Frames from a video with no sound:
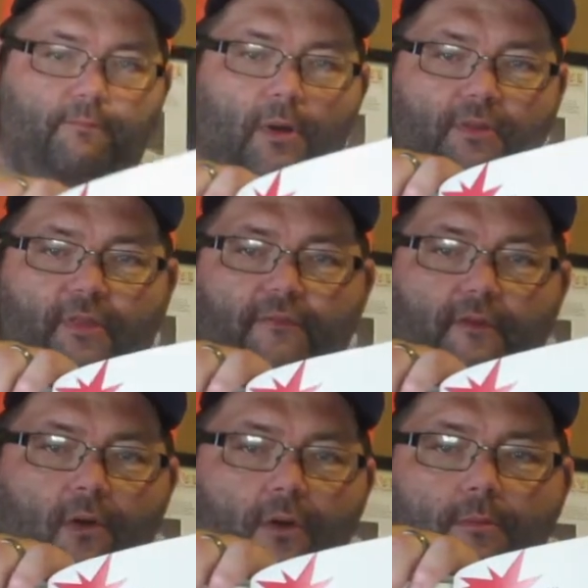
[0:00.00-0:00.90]
birth of
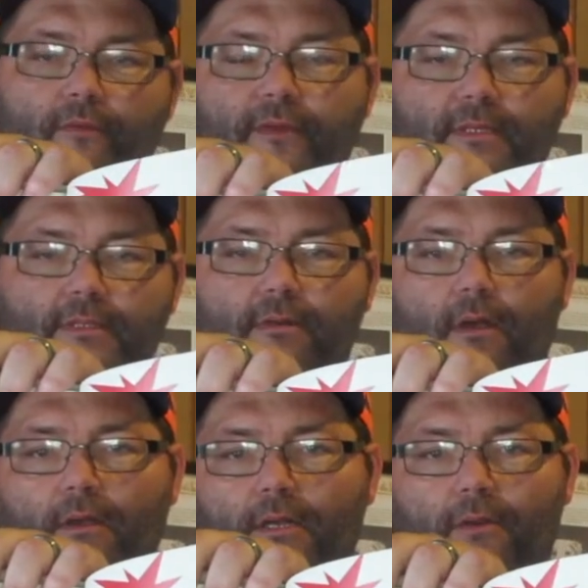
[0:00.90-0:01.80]
the horror movies,
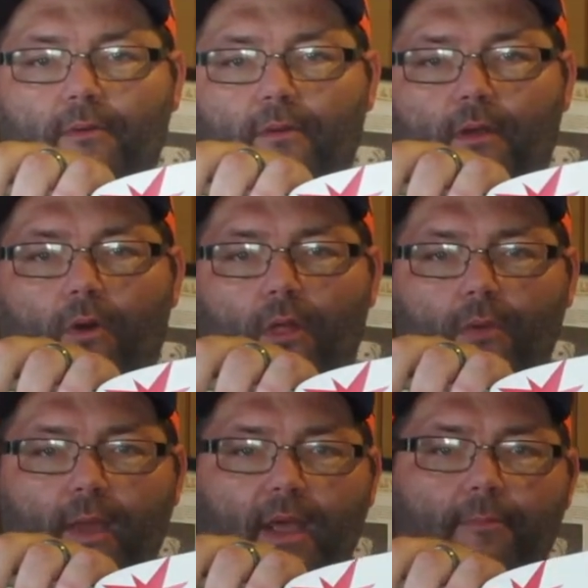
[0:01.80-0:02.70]
you know, all the
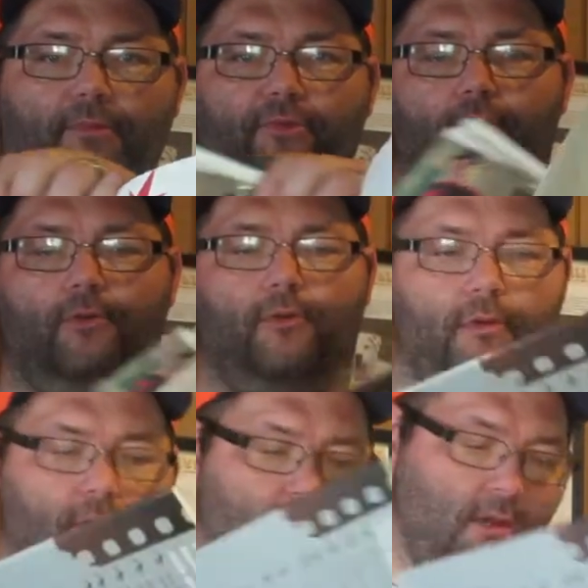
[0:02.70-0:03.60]
way up through
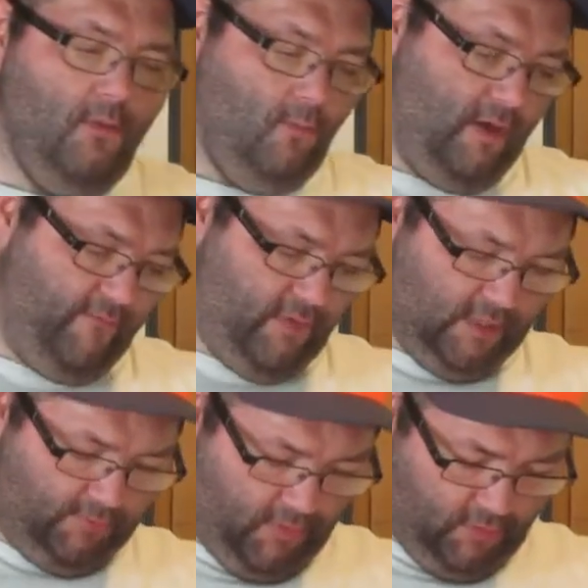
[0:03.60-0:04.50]
whenever
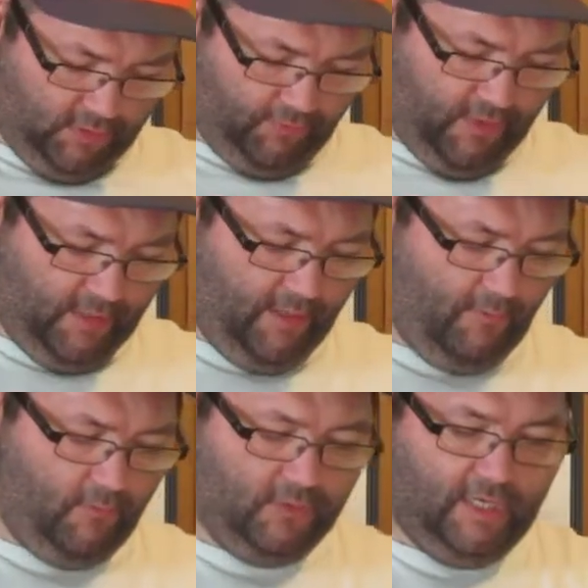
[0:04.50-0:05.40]
this book was printed,
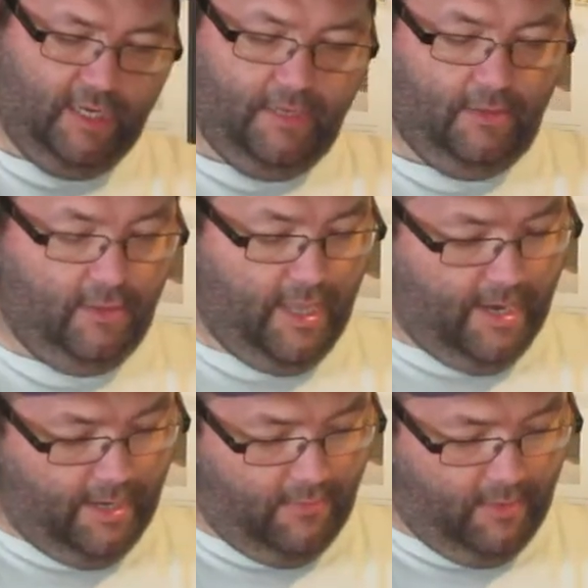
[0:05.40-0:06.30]
which I didn't look
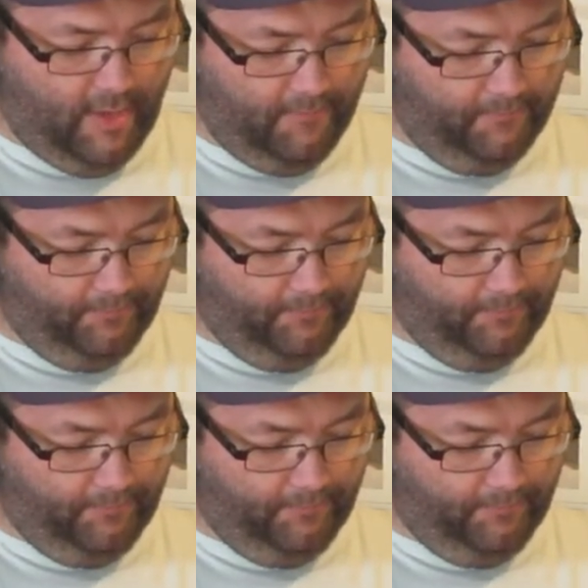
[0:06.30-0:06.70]
at anyway.